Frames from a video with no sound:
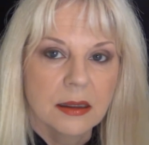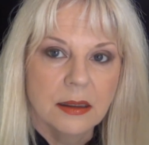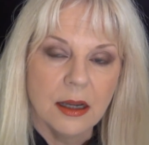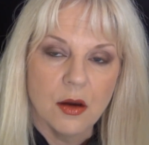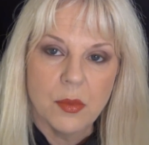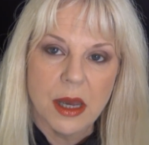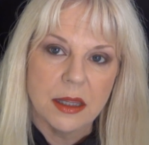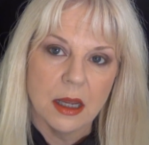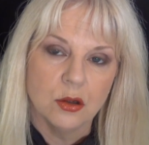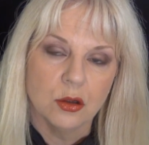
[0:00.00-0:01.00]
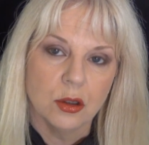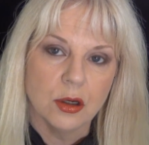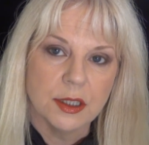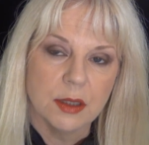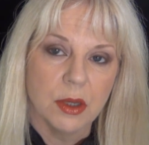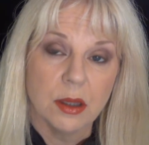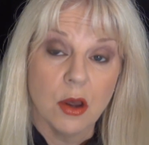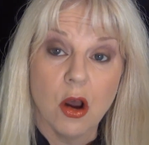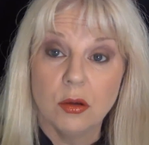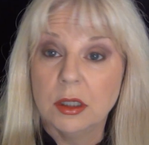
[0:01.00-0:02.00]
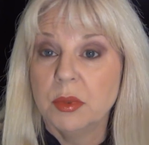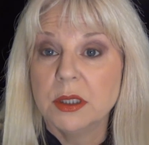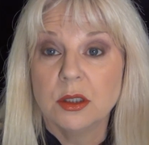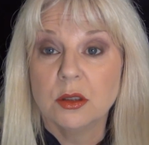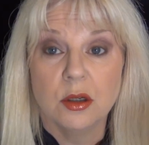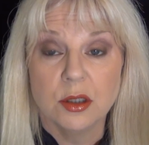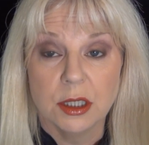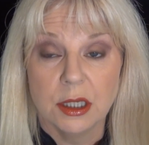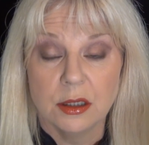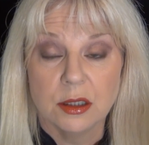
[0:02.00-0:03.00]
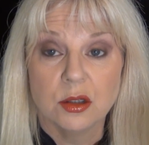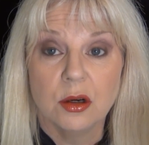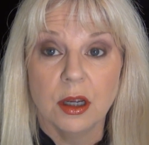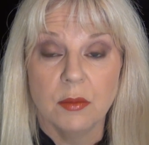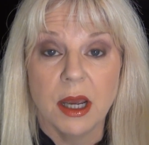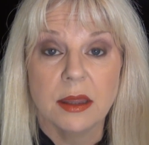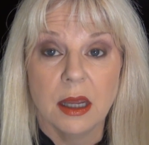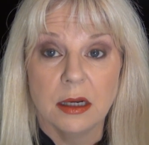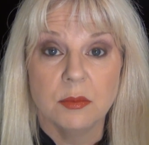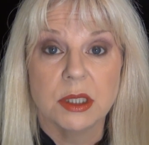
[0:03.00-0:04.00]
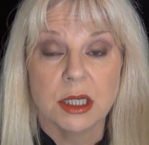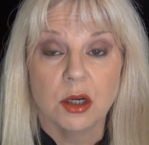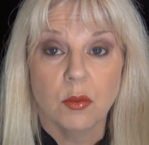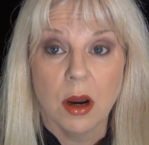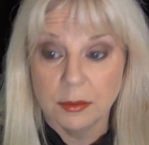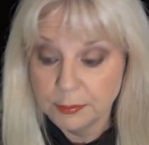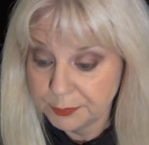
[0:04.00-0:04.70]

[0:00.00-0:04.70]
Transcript: Now I've made that look glossy, but the whole lip isn't glossy and it's not going to make that lipstick run.